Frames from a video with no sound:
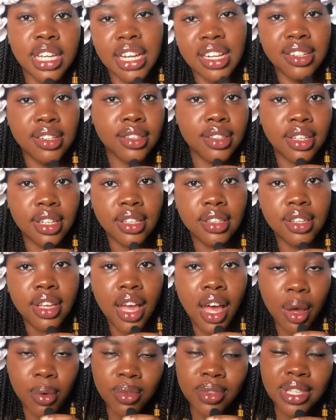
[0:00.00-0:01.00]
on anything
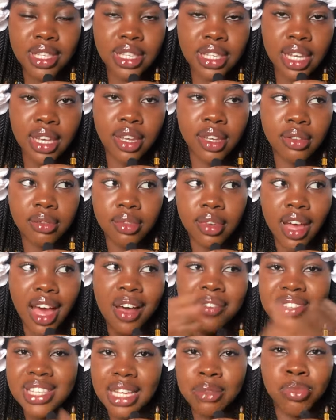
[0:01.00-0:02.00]
i would say
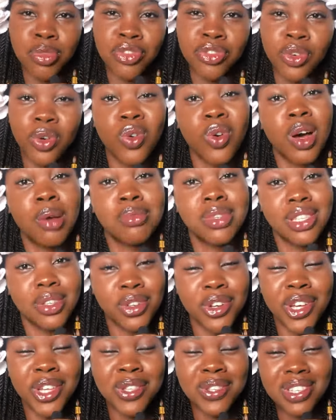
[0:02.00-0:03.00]
I've said before or I'm still
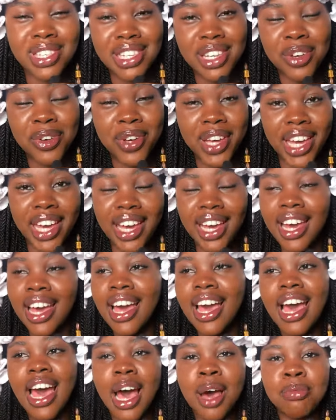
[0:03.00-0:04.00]
going to say okay
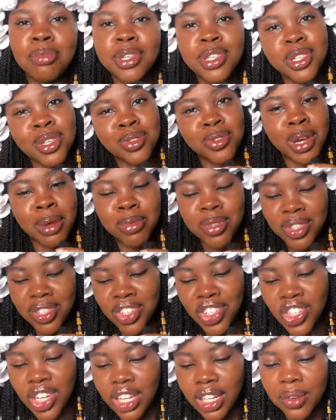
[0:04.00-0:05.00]
and please subscribe to
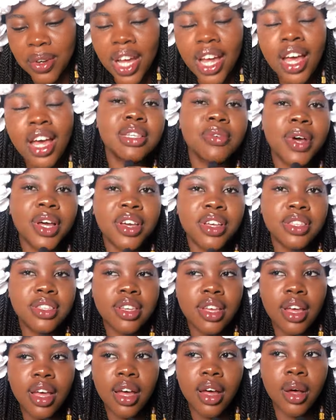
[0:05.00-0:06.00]
this channel first thing we're going
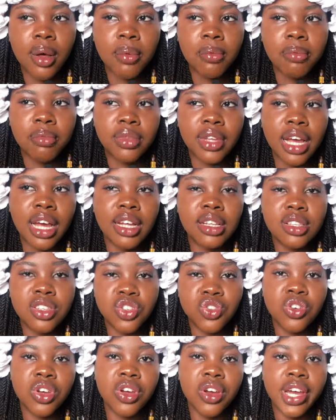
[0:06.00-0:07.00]
to um that can
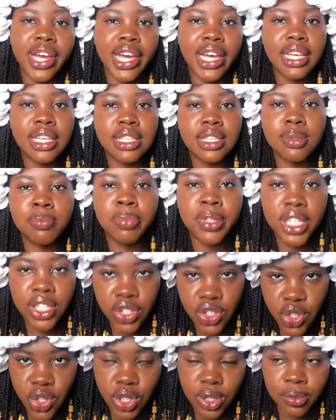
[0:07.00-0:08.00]
destroy your hair is
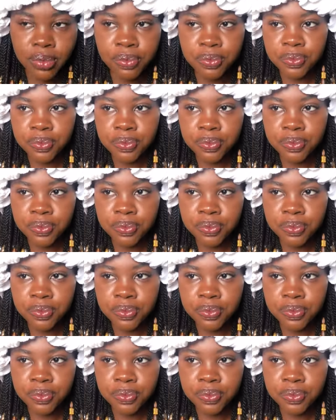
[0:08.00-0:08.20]
bleach